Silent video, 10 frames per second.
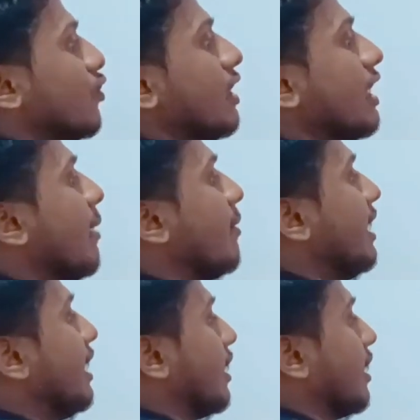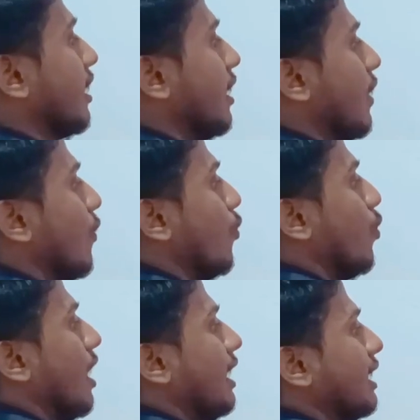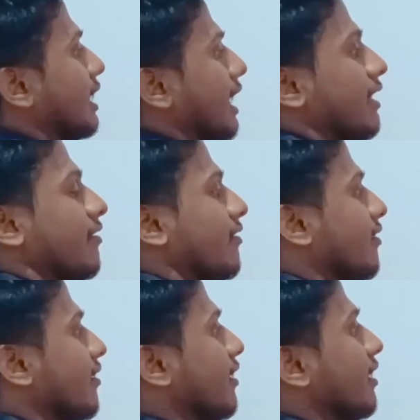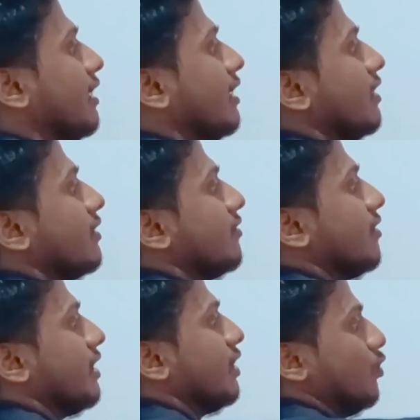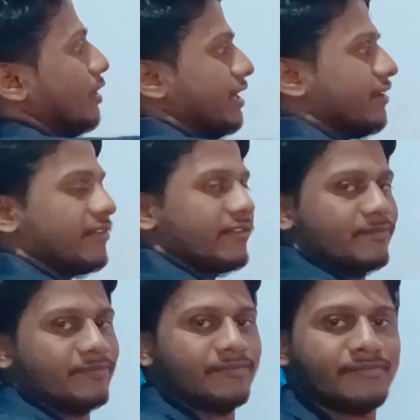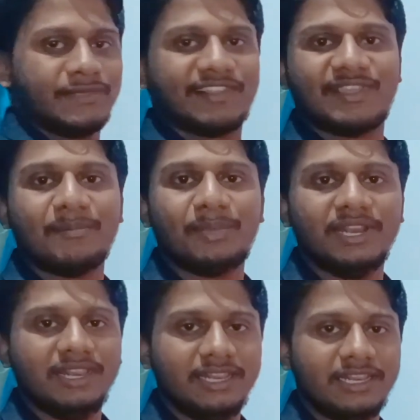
So here I am writing one tenth, three units. Simple.